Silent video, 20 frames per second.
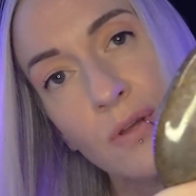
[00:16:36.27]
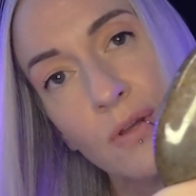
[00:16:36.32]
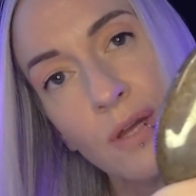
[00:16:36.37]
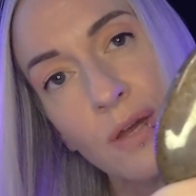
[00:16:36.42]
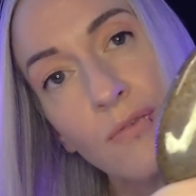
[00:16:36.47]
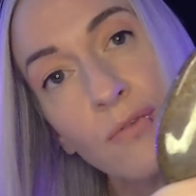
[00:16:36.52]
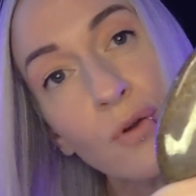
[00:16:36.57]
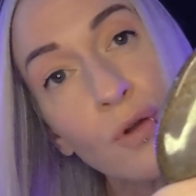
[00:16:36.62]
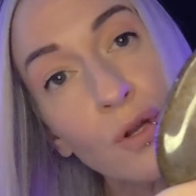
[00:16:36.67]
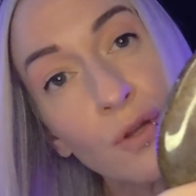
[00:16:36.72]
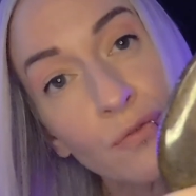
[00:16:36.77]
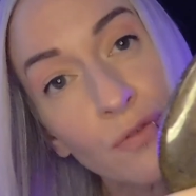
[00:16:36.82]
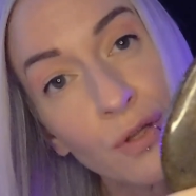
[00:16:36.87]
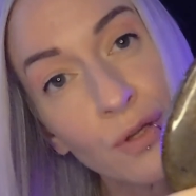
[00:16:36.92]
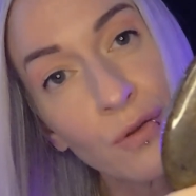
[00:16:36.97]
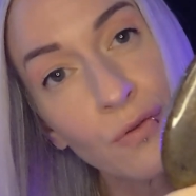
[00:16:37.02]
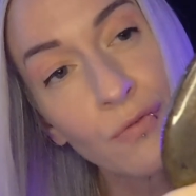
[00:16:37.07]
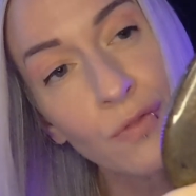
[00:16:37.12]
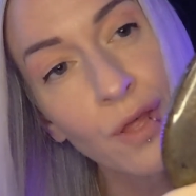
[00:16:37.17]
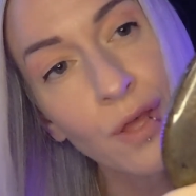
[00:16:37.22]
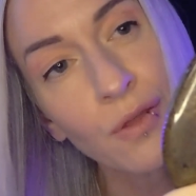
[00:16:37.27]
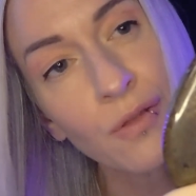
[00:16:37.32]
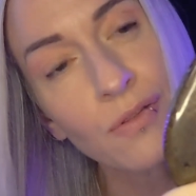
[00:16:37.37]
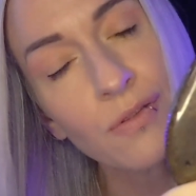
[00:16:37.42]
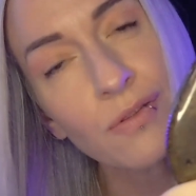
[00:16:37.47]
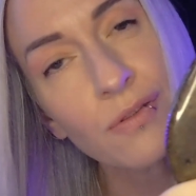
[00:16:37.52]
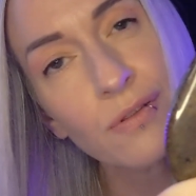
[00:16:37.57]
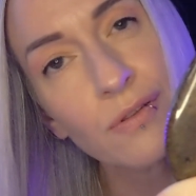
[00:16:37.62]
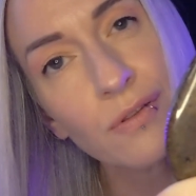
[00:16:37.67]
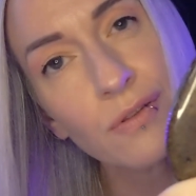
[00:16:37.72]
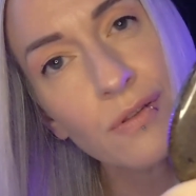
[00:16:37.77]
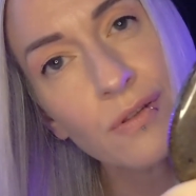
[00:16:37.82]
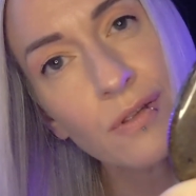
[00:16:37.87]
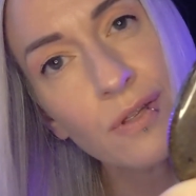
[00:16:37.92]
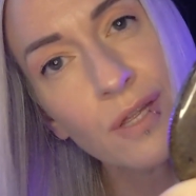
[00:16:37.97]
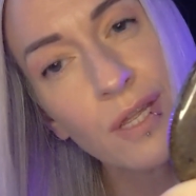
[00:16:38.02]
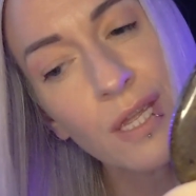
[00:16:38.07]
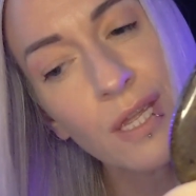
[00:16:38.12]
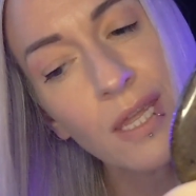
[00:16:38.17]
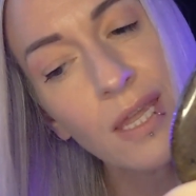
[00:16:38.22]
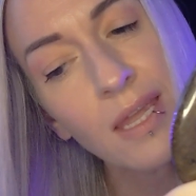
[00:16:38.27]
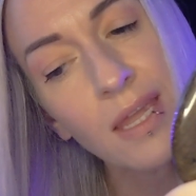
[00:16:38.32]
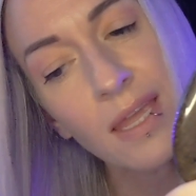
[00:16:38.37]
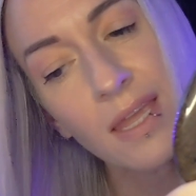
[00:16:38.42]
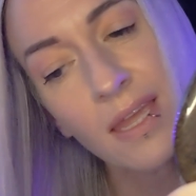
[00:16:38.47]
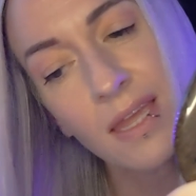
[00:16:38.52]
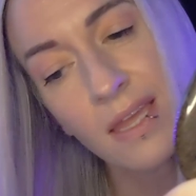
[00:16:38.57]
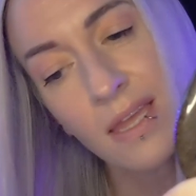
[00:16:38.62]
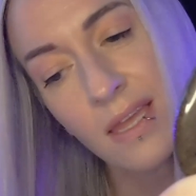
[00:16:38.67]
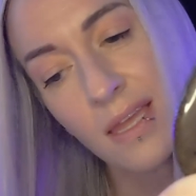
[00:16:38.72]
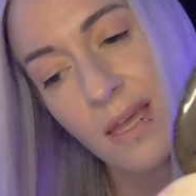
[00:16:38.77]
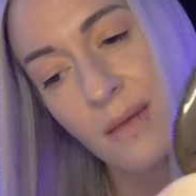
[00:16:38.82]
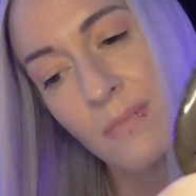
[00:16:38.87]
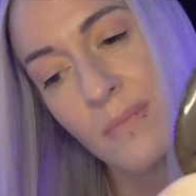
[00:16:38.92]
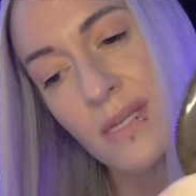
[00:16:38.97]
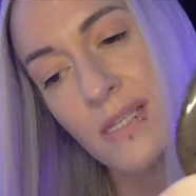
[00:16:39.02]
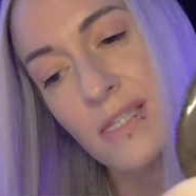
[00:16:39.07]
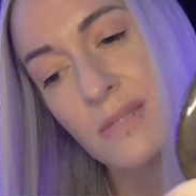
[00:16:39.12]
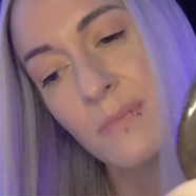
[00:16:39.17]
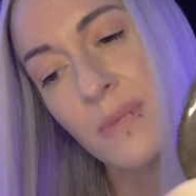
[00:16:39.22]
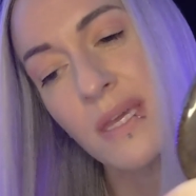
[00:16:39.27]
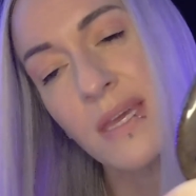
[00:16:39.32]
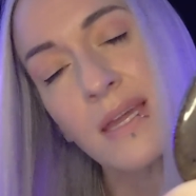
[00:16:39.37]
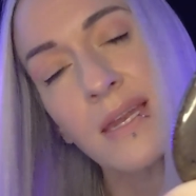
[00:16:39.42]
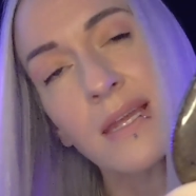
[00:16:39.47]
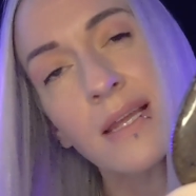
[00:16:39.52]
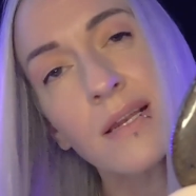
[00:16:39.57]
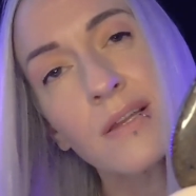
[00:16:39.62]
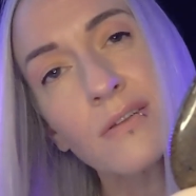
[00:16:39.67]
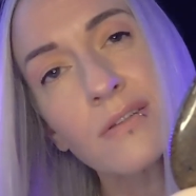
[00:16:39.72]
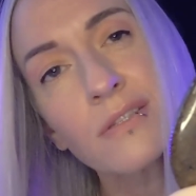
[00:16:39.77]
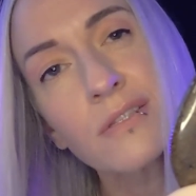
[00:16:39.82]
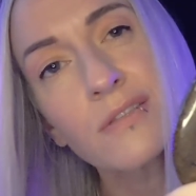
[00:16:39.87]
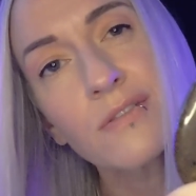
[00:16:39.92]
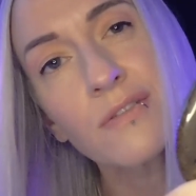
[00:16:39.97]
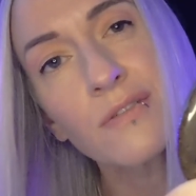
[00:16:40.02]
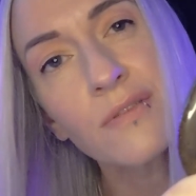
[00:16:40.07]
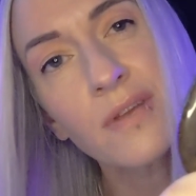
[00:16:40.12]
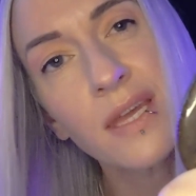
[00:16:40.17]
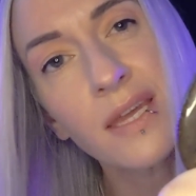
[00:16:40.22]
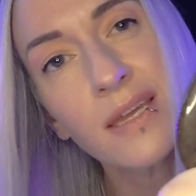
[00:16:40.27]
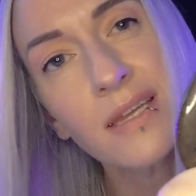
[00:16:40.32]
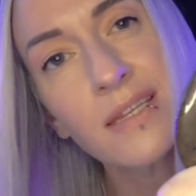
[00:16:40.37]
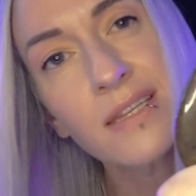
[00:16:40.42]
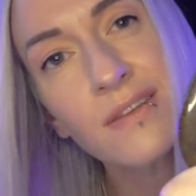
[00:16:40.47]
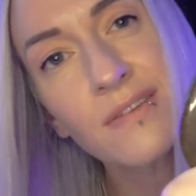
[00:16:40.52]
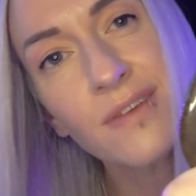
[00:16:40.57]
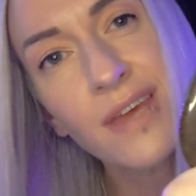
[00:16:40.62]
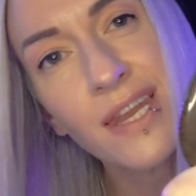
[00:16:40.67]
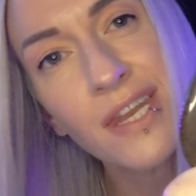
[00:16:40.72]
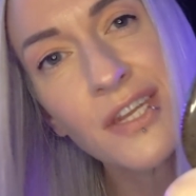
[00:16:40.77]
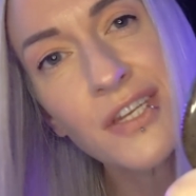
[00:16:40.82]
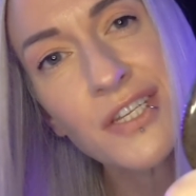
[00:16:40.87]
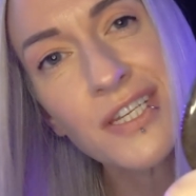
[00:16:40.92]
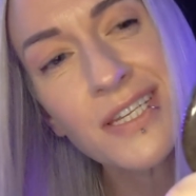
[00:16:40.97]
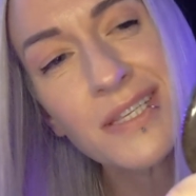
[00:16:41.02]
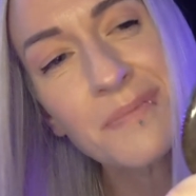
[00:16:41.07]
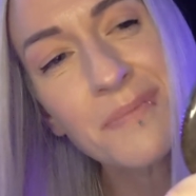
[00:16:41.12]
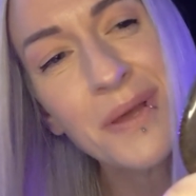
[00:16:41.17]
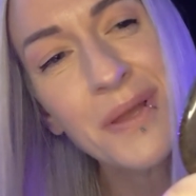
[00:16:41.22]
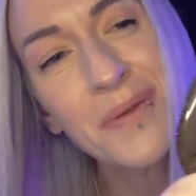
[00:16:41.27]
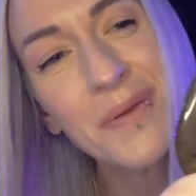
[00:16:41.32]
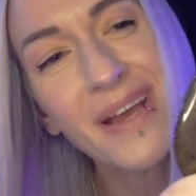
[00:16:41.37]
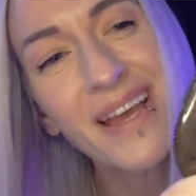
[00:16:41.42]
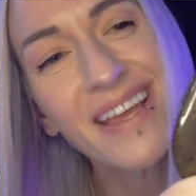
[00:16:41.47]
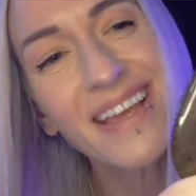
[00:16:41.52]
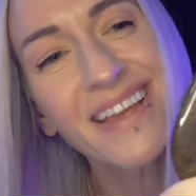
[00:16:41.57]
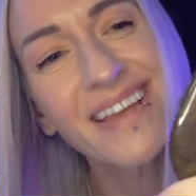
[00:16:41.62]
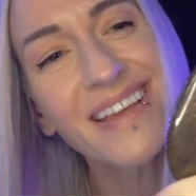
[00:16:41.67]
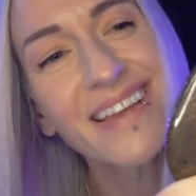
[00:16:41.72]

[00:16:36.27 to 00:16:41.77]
I've got a few of those. I must be getting lots of negative energies my way